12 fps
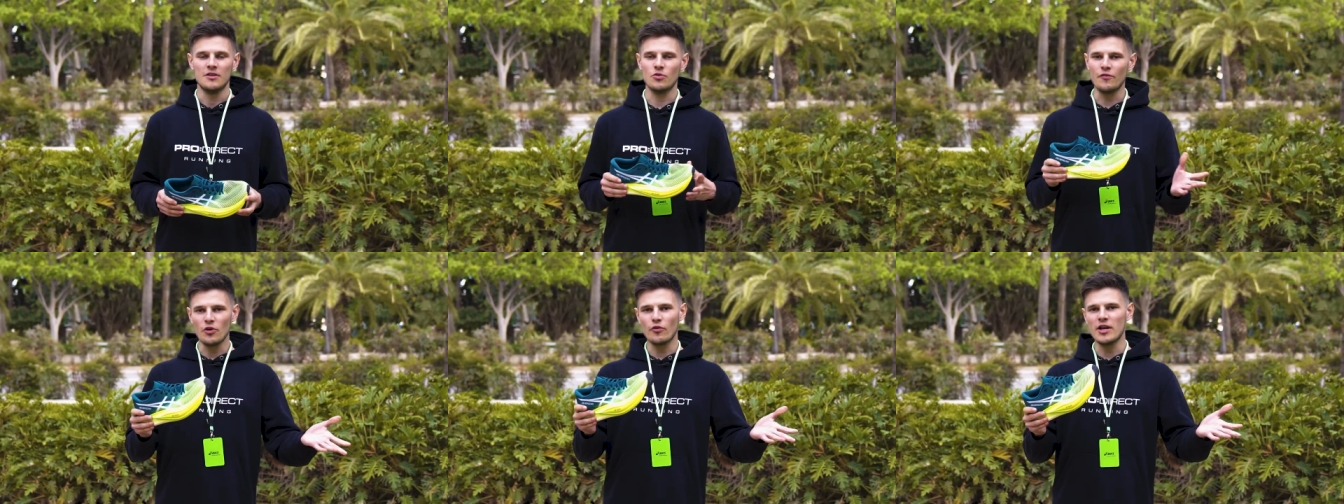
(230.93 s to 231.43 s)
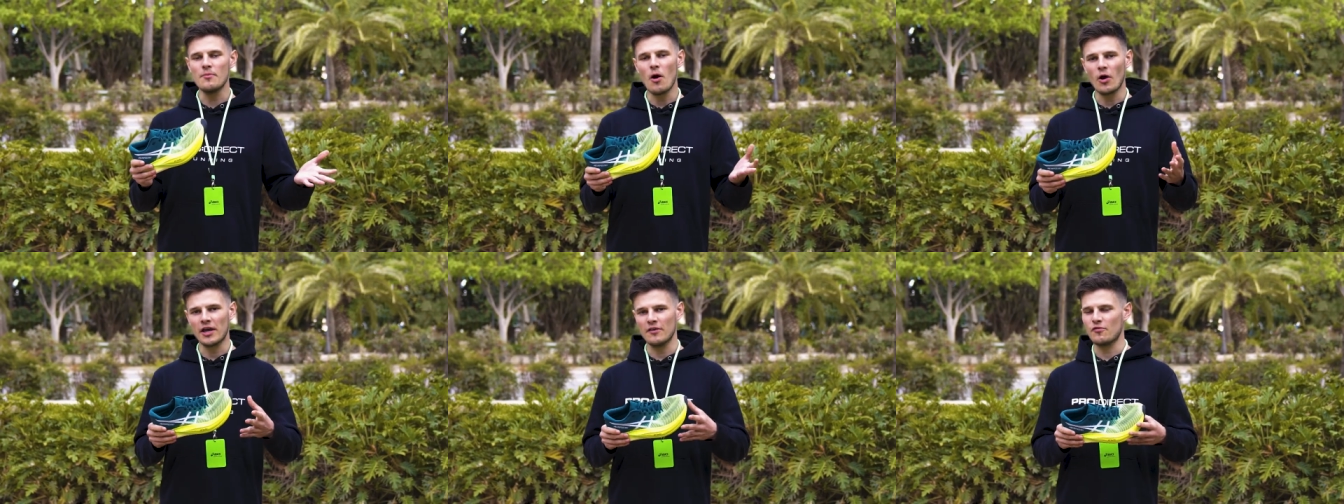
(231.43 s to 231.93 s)
So if you're in the
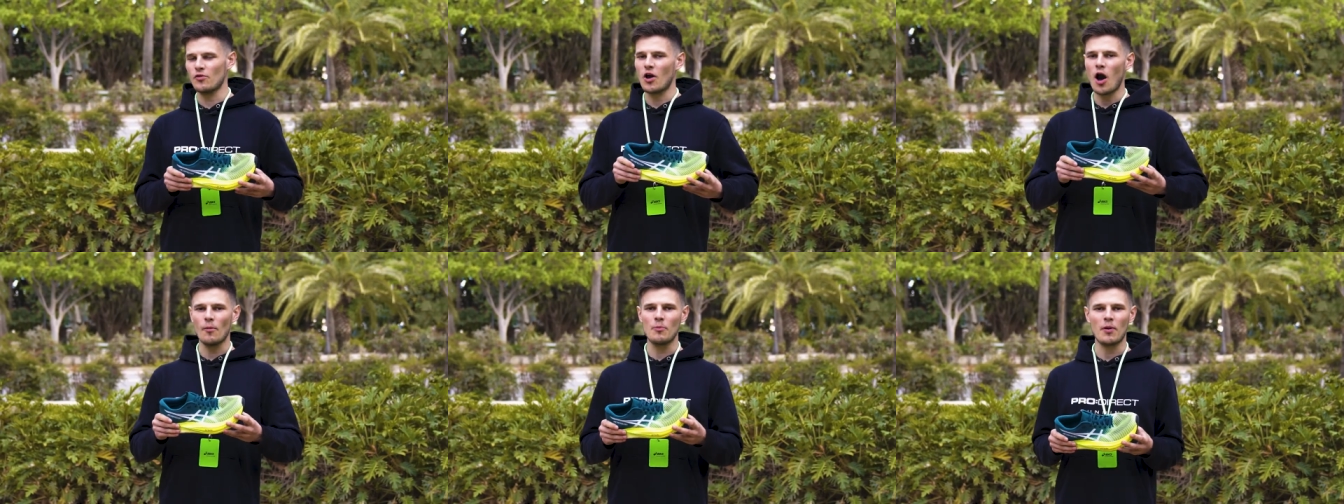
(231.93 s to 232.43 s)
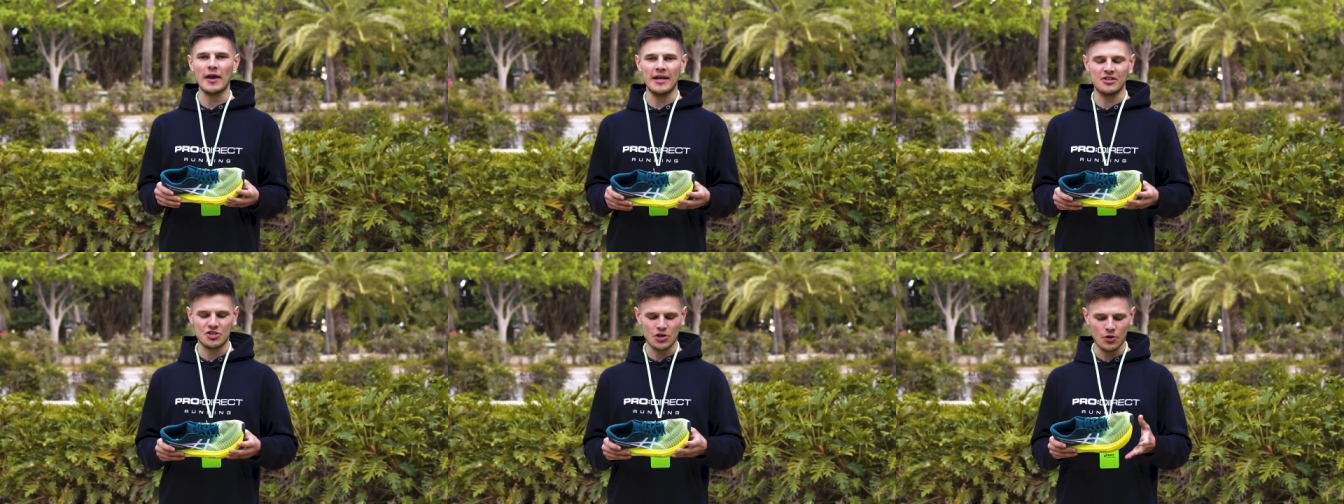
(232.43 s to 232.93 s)
market for a carbon plated
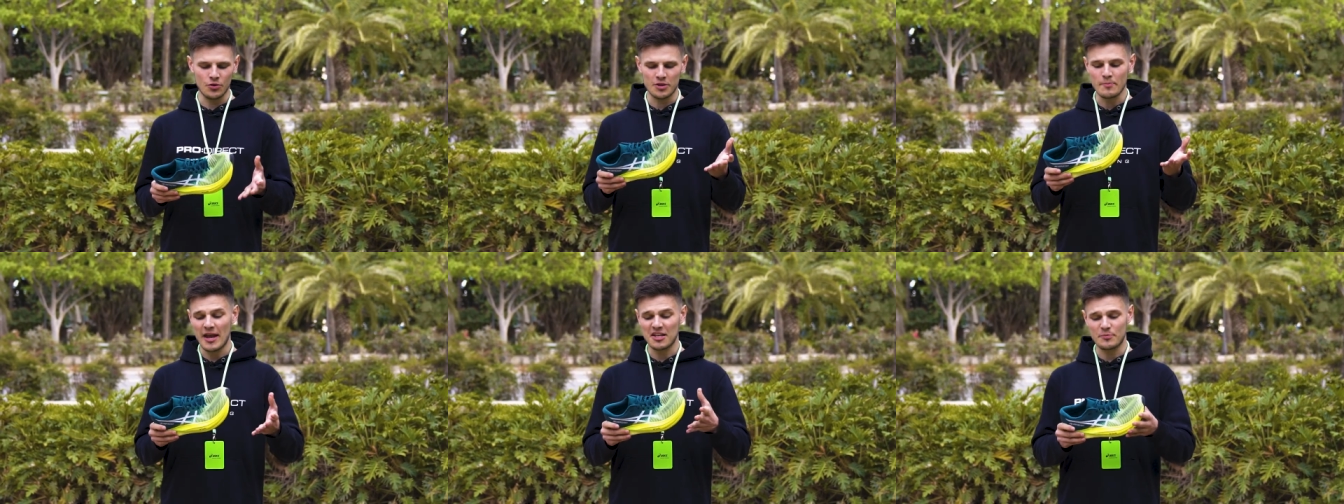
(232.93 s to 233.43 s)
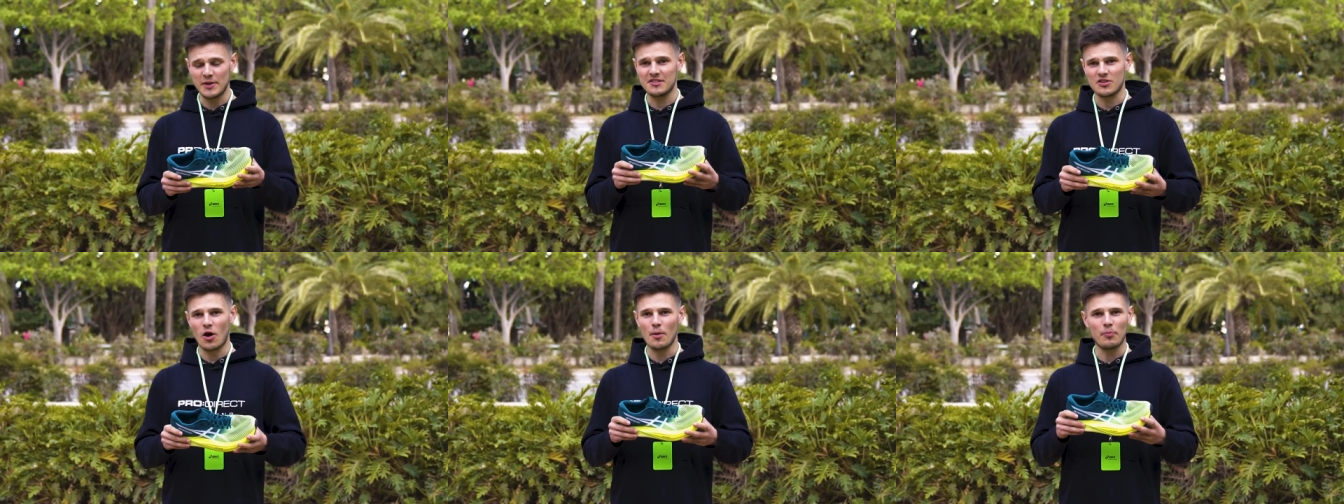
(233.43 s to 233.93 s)
shoe, the MetaSpeed
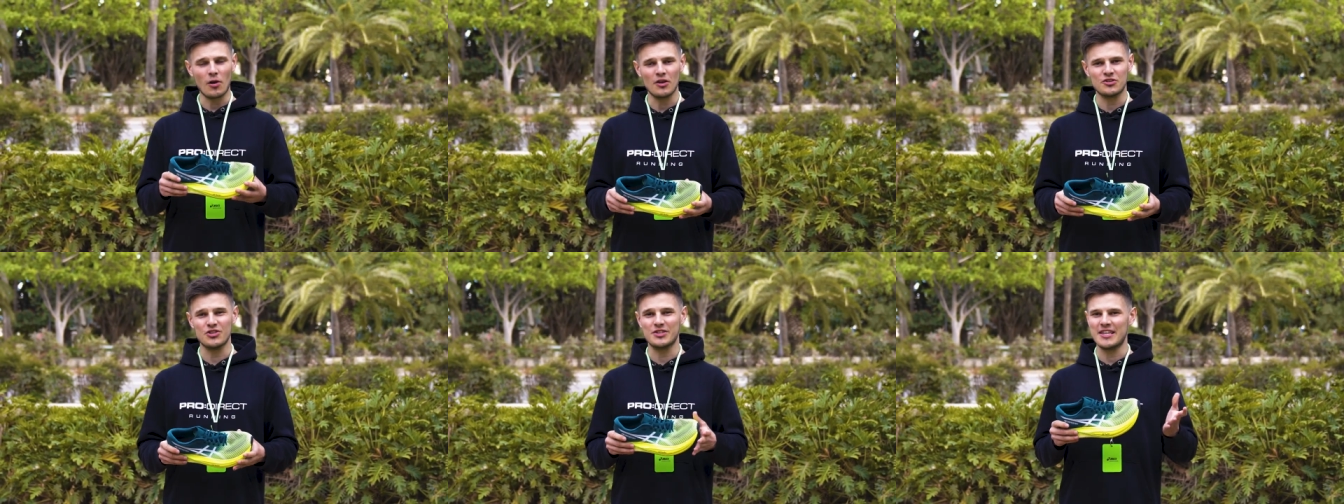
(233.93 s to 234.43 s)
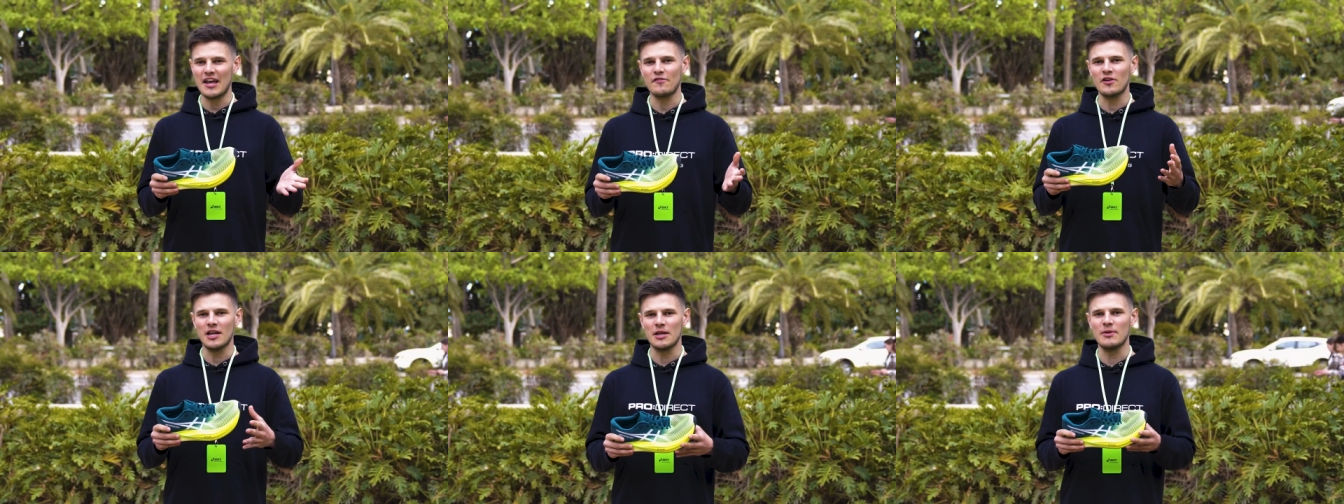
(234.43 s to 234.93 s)
Sky Plus should
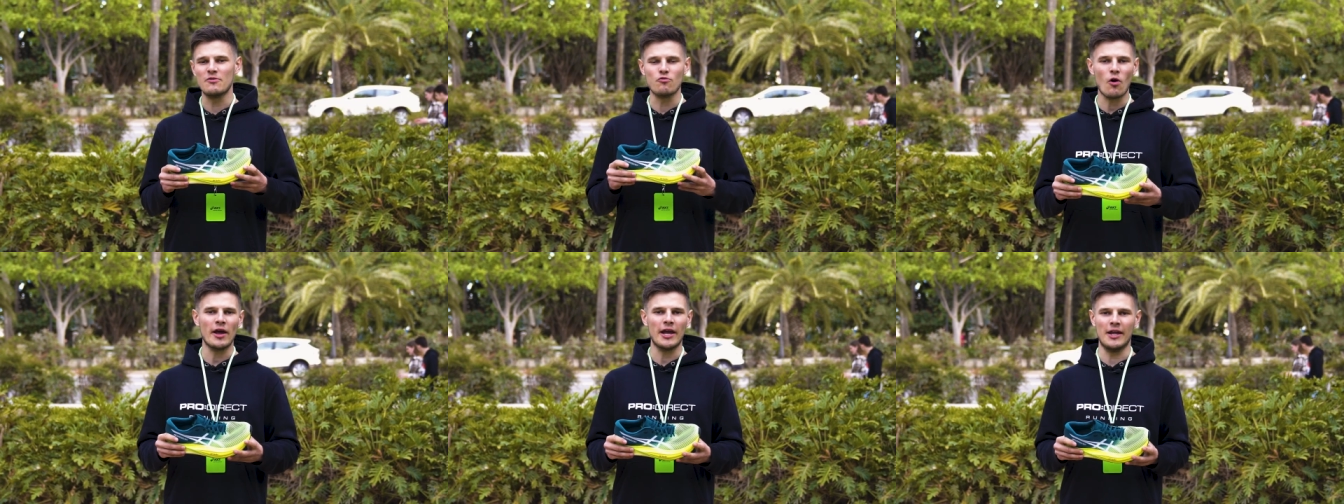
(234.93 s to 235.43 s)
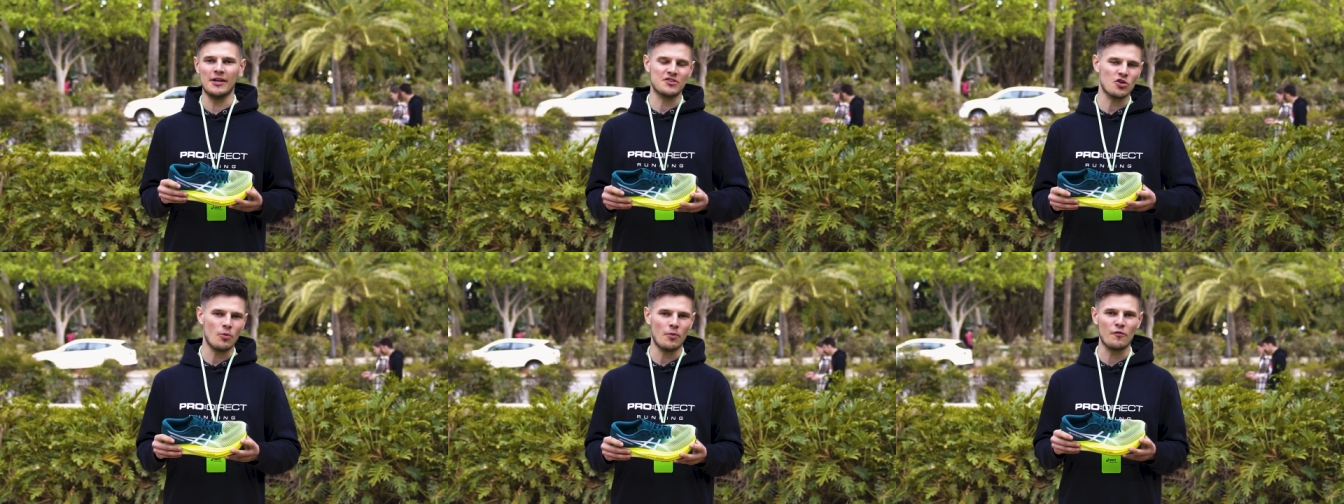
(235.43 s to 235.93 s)
definitely be right at the
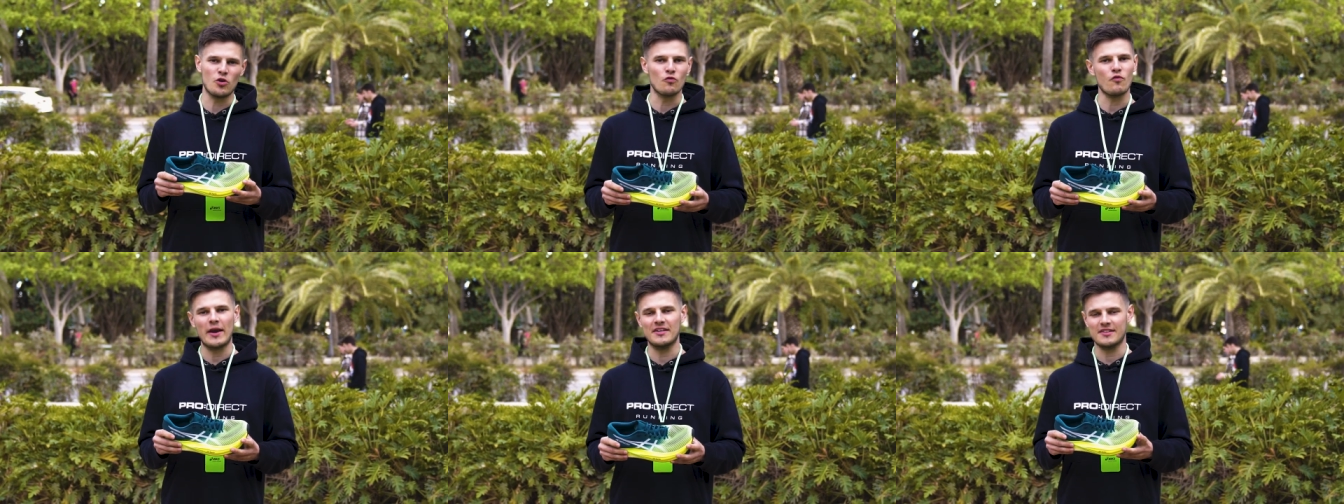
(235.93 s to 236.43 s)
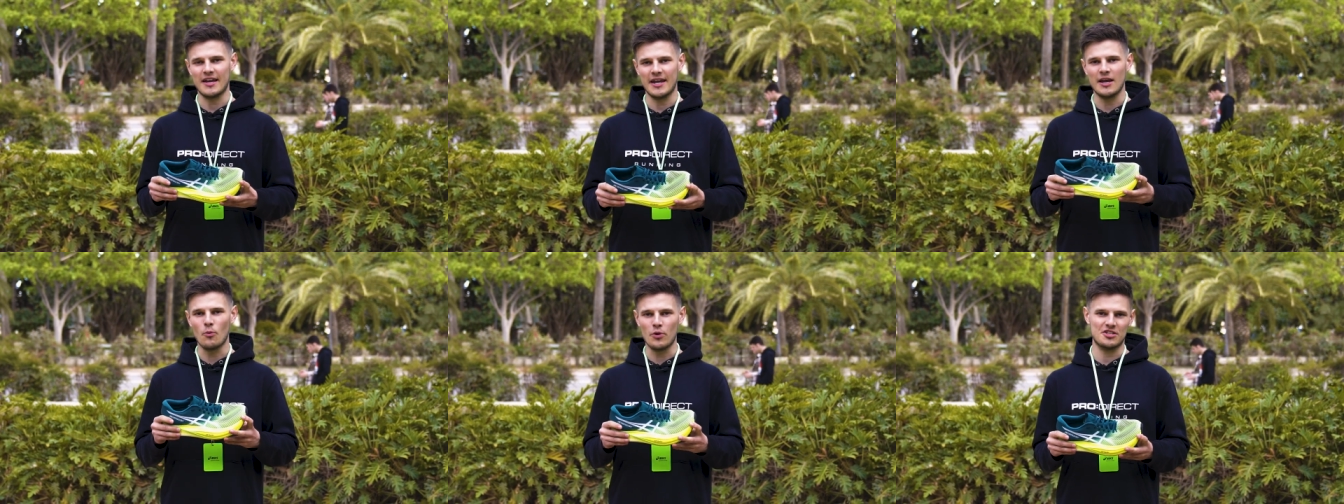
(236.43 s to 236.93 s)
top of your race day
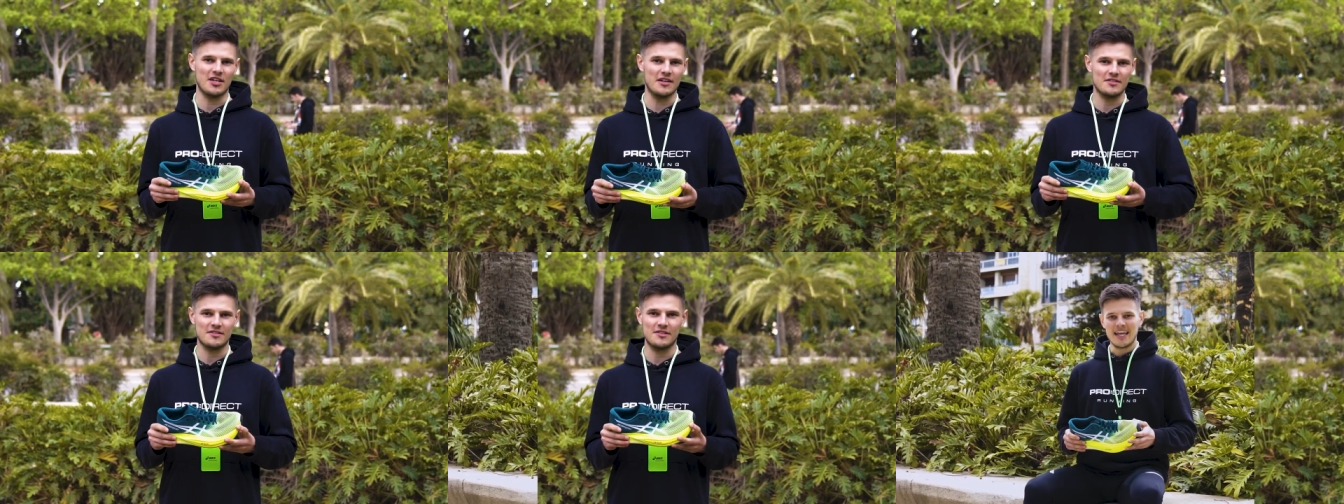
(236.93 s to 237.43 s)
wish list.